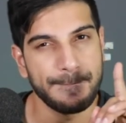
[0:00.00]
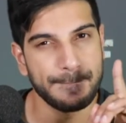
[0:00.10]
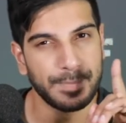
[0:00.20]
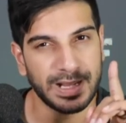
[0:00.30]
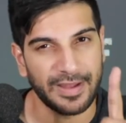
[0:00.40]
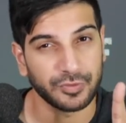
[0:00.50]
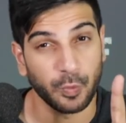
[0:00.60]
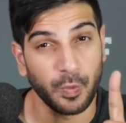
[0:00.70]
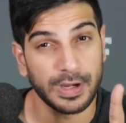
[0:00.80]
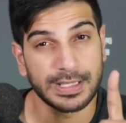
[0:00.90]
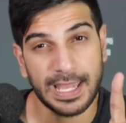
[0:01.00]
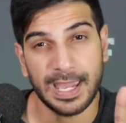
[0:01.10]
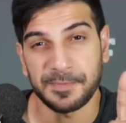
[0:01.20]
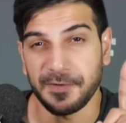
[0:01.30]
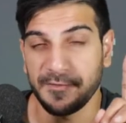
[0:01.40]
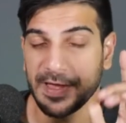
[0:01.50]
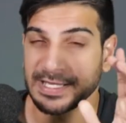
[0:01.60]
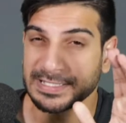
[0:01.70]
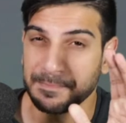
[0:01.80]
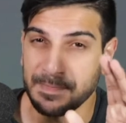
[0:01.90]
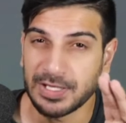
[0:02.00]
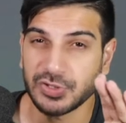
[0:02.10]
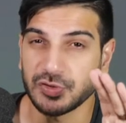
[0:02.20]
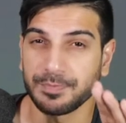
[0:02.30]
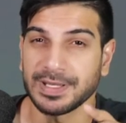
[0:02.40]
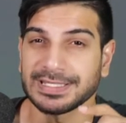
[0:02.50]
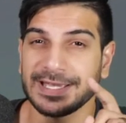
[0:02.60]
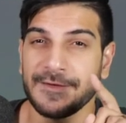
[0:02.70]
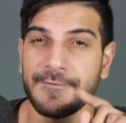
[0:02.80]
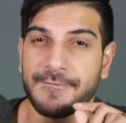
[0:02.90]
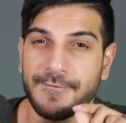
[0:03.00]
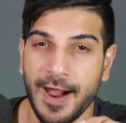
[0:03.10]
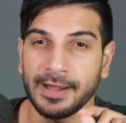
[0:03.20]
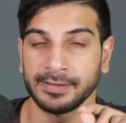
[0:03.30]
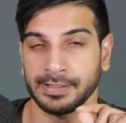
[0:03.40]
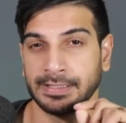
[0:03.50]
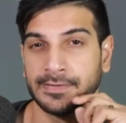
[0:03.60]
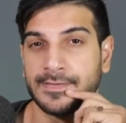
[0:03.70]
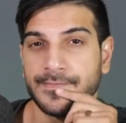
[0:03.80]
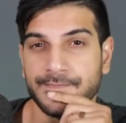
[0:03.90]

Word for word: but after one game, is Mitch Trubisky finally